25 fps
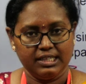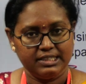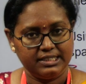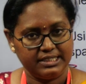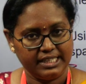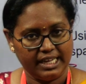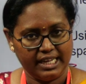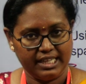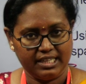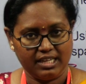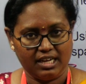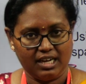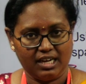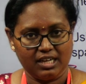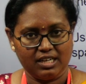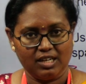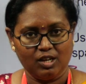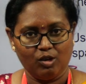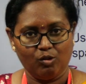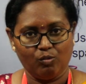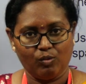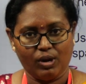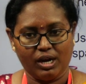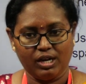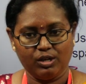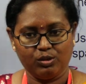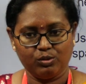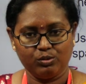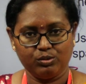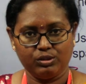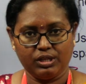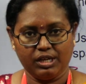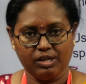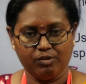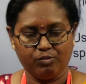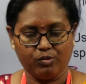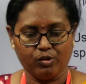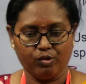say that 1, 2,
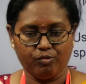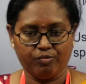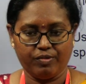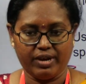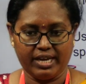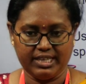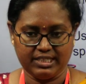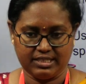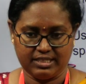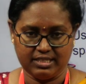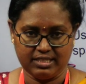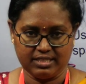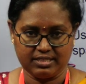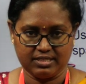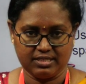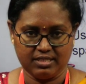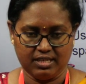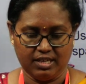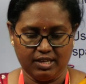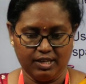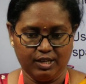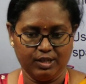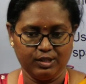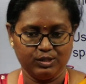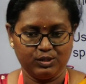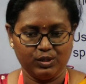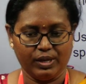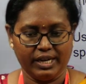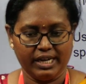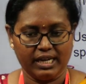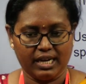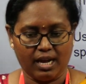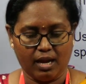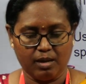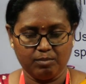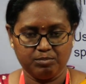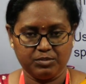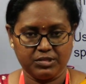3, 4, 5, 6. So
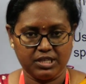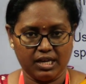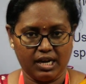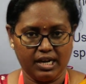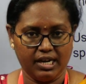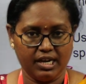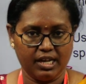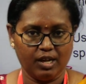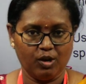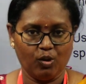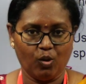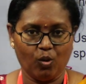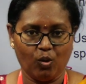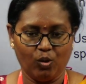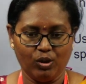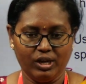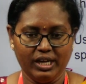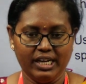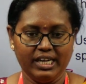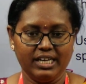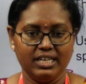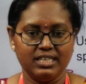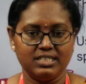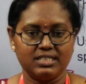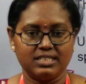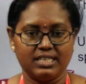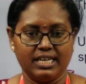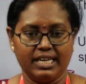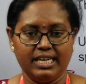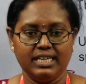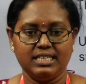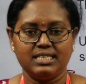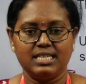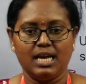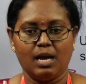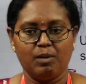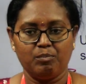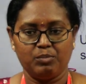it comes under only
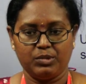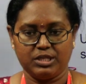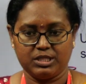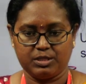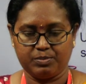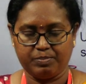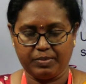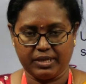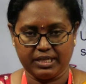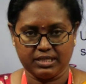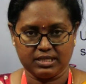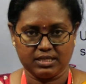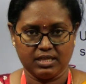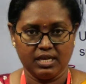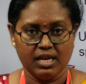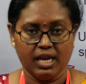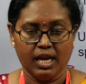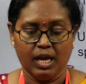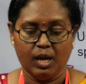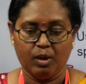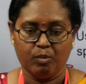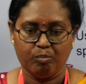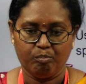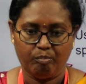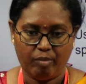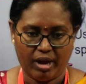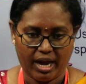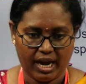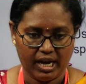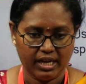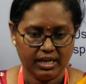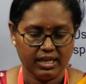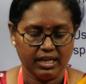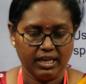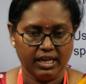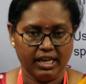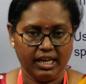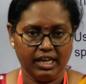discrete sample space.
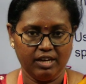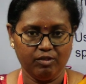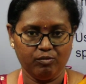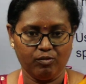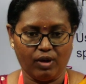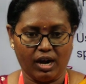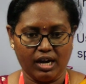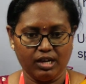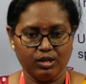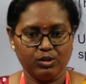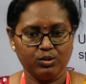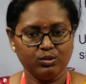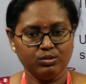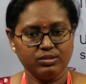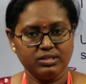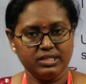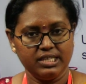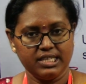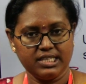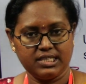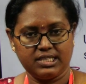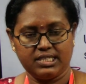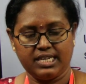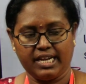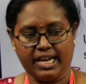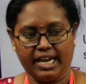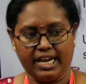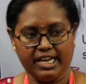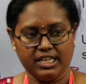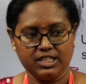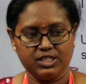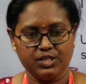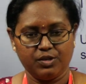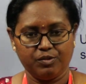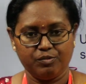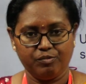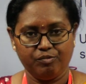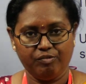But in 1 to 6 range
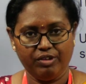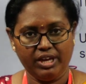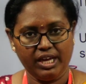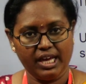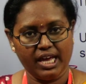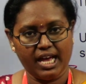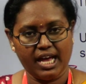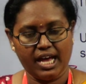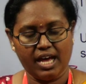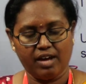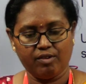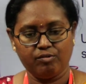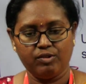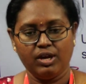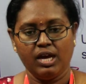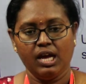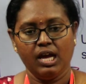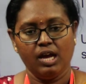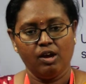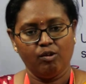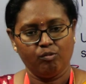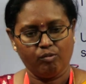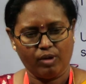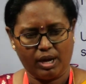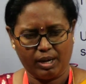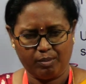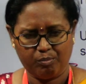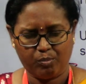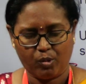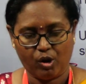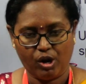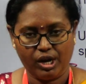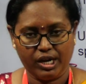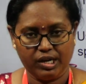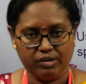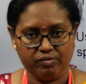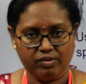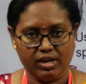we have
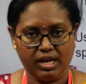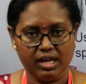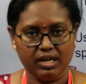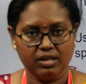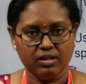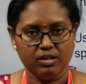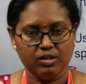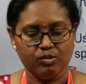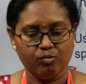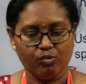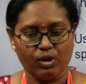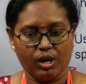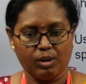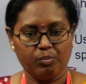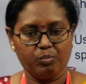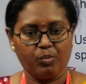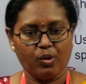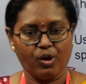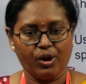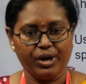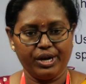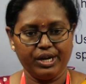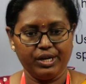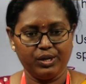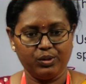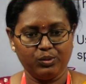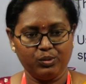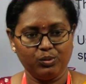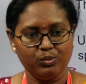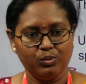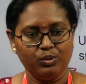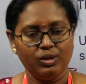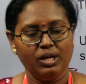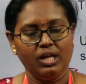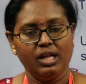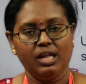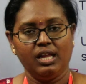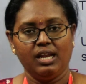1.1, 1.2
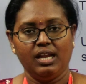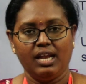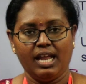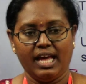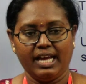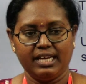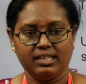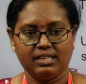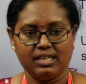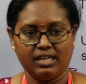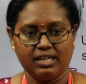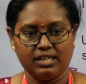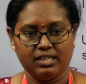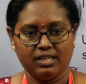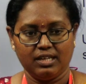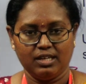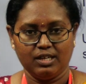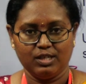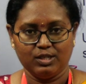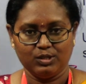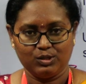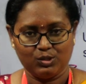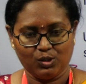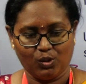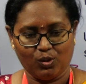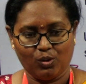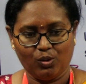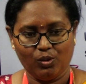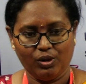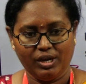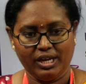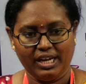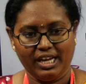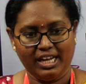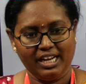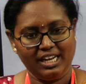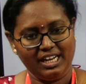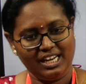like that. So
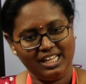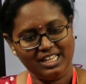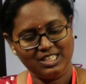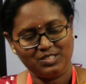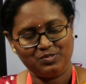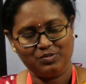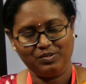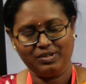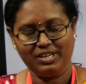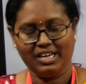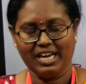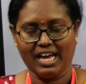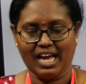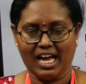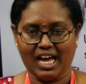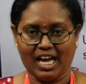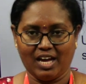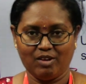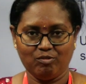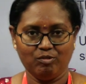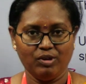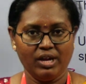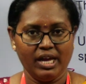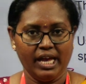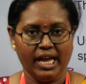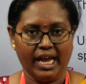in this we have